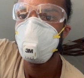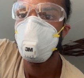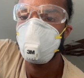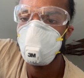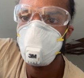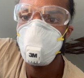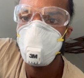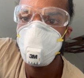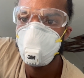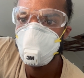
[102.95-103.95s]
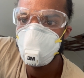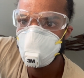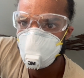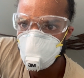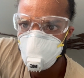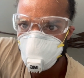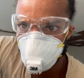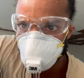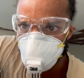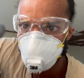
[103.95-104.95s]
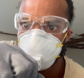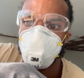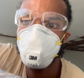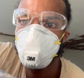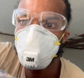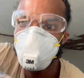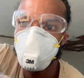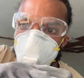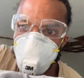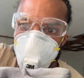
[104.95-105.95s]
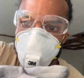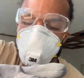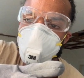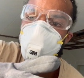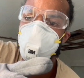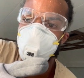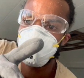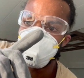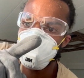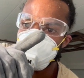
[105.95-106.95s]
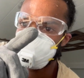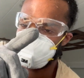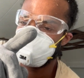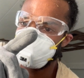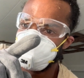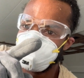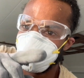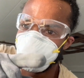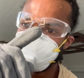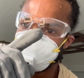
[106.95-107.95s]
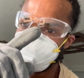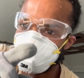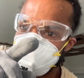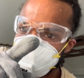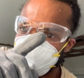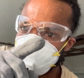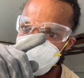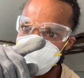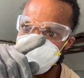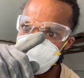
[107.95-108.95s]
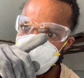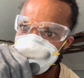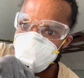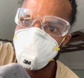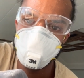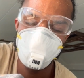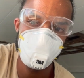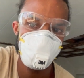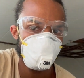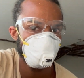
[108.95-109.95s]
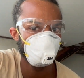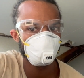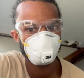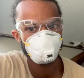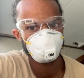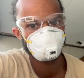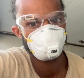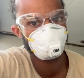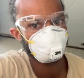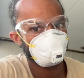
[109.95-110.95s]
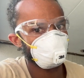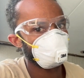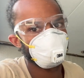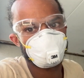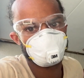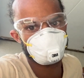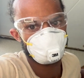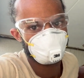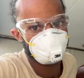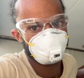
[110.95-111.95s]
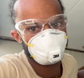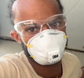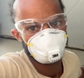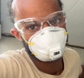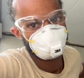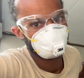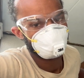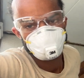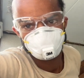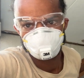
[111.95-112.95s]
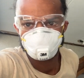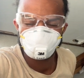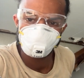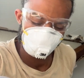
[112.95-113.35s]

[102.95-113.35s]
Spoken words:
Okay, so this looks a little bit weird, but there is a reason behind the madness. Because I'm working on my son's bedroom,